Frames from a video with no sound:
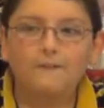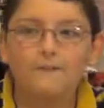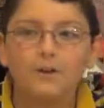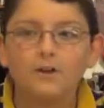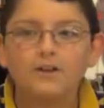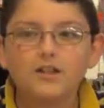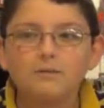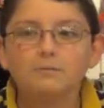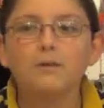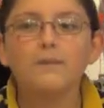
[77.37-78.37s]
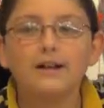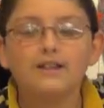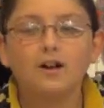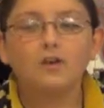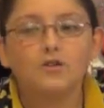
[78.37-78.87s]
First, we'll
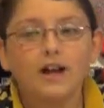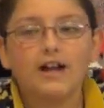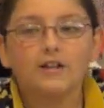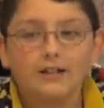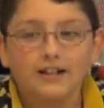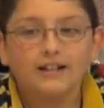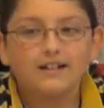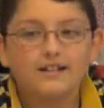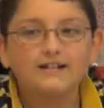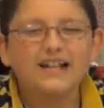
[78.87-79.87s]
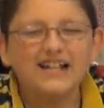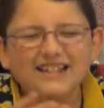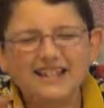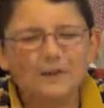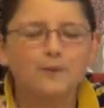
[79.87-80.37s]
mix our dry ingredients,
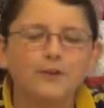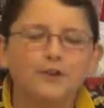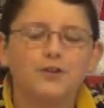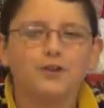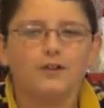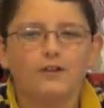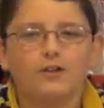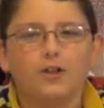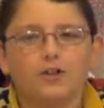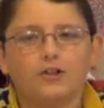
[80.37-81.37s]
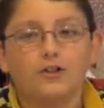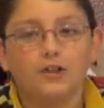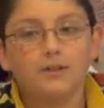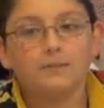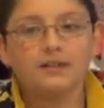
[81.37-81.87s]
except for the sugar and chocolate
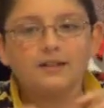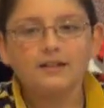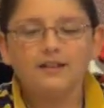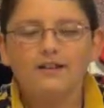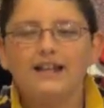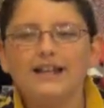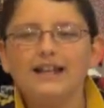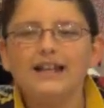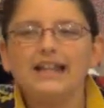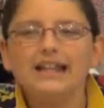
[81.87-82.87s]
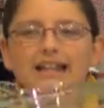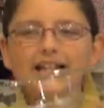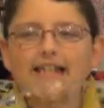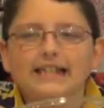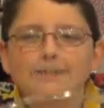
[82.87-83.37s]
chips, in
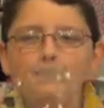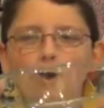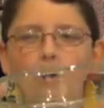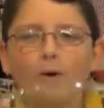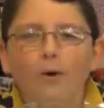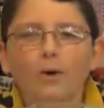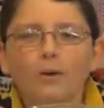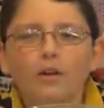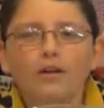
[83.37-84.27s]
this bowl.